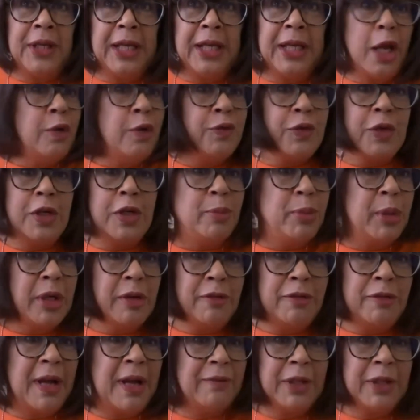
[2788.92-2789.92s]
think over and
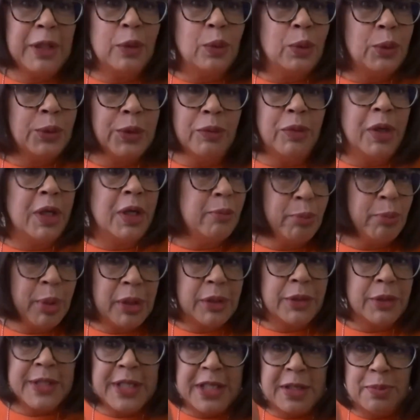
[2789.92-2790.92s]
above having all the right
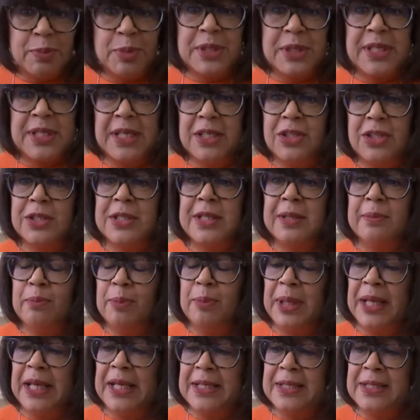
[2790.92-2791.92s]
policies, procedures
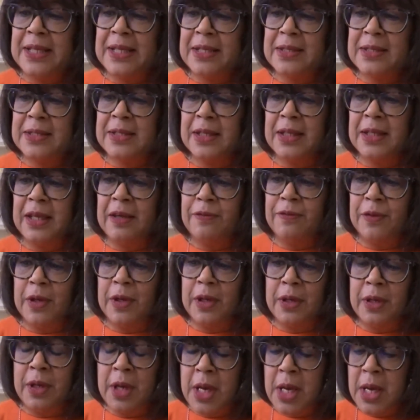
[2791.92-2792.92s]
in place, that's a
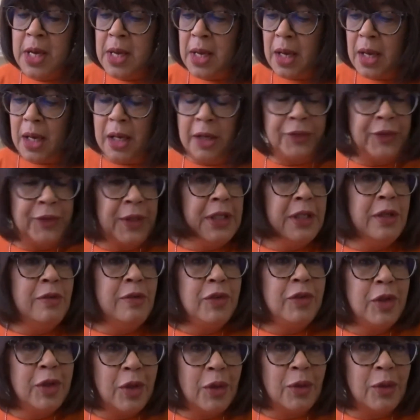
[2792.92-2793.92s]
given. I think
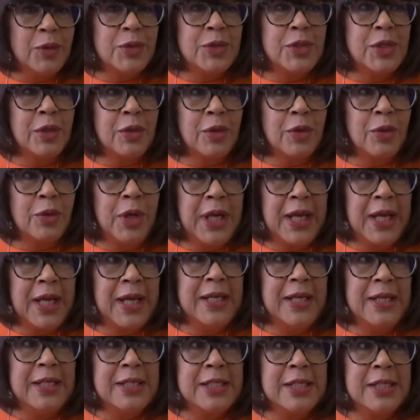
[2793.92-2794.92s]
you've got to
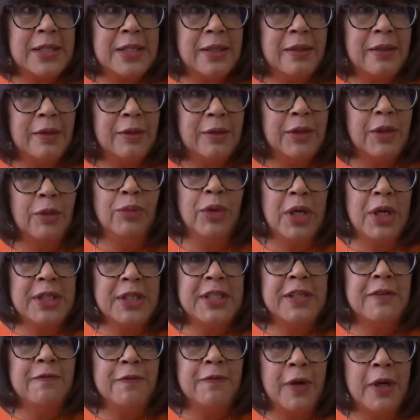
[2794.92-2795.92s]
create the
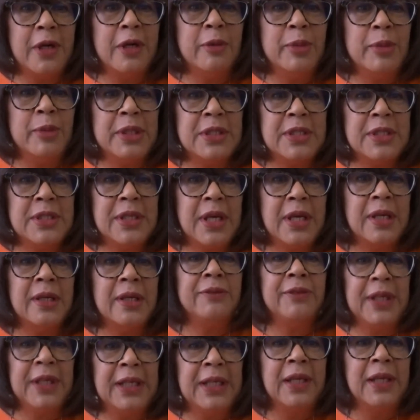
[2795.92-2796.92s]
right environment, and
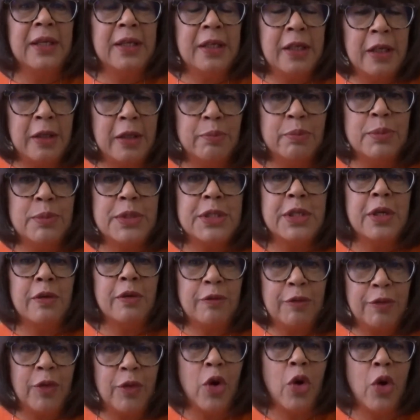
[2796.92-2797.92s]
I think it comes
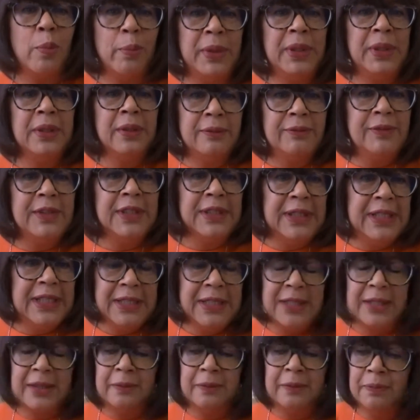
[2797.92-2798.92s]
from the
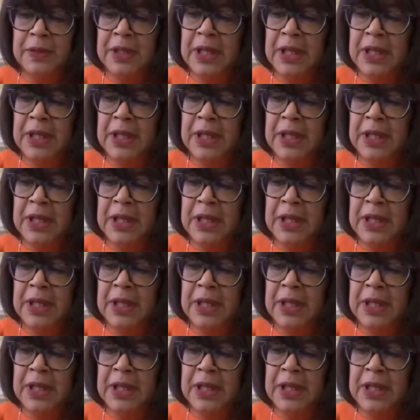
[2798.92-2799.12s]
leader.